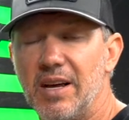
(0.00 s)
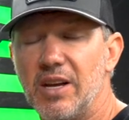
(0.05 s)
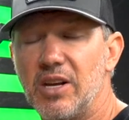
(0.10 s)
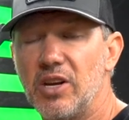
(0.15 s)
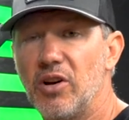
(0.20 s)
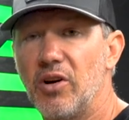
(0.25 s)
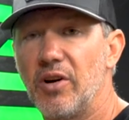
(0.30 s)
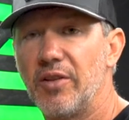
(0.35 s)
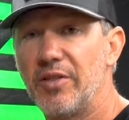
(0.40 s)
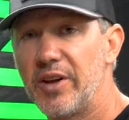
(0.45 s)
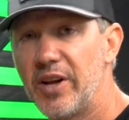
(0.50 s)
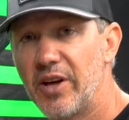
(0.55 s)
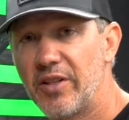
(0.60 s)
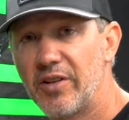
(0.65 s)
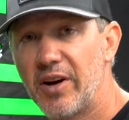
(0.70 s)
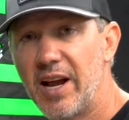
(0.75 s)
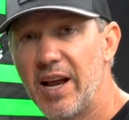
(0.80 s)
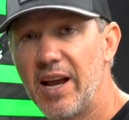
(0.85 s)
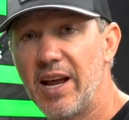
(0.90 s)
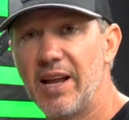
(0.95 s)
You know, on the
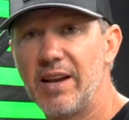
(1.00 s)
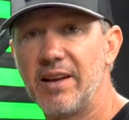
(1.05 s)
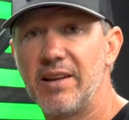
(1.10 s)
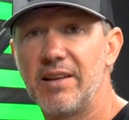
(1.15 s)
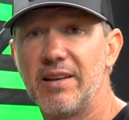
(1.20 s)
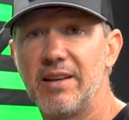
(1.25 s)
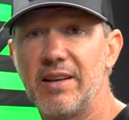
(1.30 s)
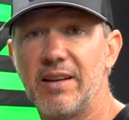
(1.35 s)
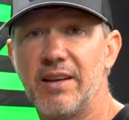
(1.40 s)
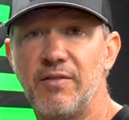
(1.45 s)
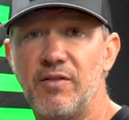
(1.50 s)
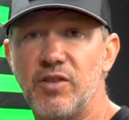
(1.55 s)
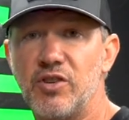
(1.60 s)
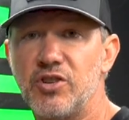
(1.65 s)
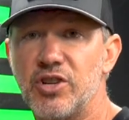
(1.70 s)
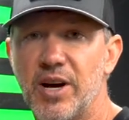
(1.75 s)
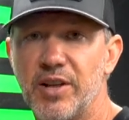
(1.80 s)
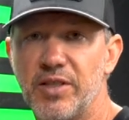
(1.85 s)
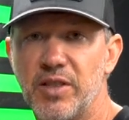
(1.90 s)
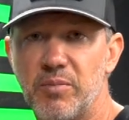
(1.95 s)
other hand, if you
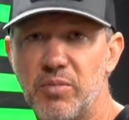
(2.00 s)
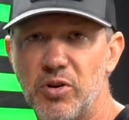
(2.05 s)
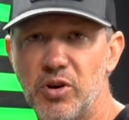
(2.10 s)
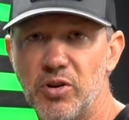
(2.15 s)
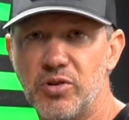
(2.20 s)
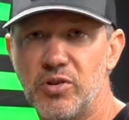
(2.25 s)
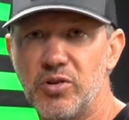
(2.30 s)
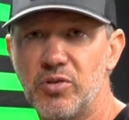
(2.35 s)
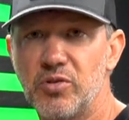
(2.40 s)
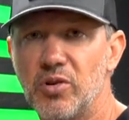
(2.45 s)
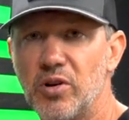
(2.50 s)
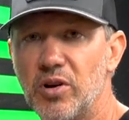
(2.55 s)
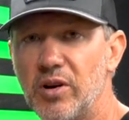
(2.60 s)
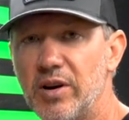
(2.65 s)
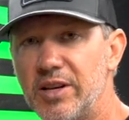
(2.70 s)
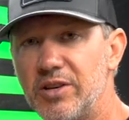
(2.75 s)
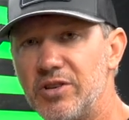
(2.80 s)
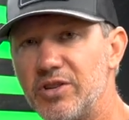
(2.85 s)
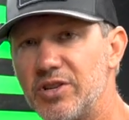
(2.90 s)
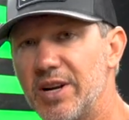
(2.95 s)
shot the Pro Tour
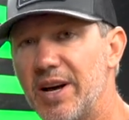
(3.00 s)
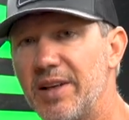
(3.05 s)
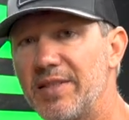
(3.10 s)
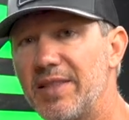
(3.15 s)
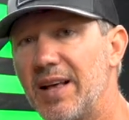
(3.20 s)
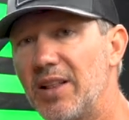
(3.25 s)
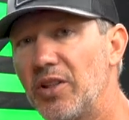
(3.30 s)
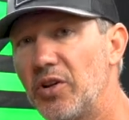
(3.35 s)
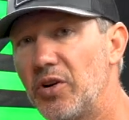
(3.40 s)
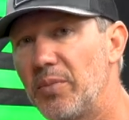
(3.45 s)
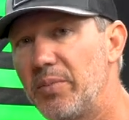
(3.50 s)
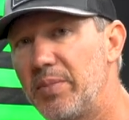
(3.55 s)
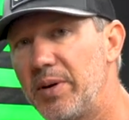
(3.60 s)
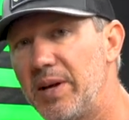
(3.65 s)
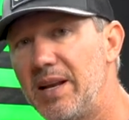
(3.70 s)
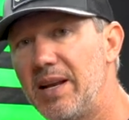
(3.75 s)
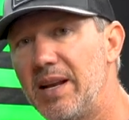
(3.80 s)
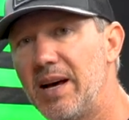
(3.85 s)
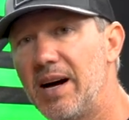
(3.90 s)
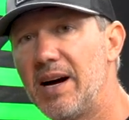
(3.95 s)
and you shot that little
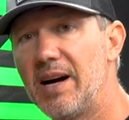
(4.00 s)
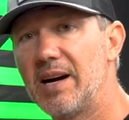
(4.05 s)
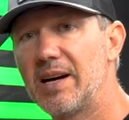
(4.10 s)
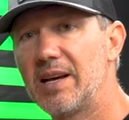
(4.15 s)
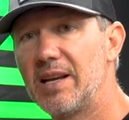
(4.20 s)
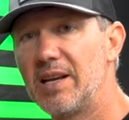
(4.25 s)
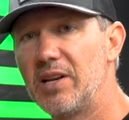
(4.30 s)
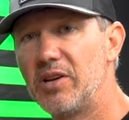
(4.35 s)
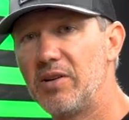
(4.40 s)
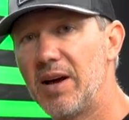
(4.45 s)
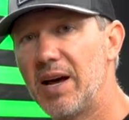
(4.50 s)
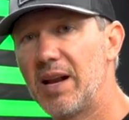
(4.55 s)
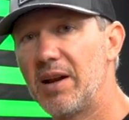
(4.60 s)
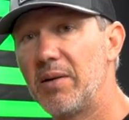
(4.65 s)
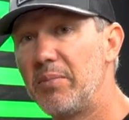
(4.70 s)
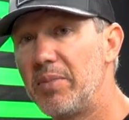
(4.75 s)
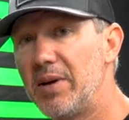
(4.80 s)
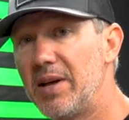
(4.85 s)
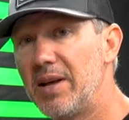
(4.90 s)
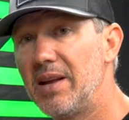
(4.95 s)
pin knock and you had a
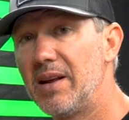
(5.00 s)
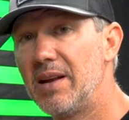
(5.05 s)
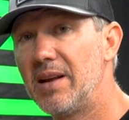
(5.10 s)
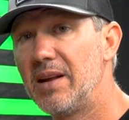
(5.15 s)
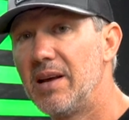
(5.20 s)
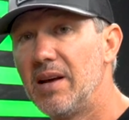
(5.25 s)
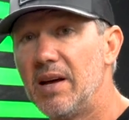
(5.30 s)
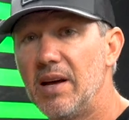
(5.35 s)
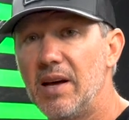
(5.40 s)
pin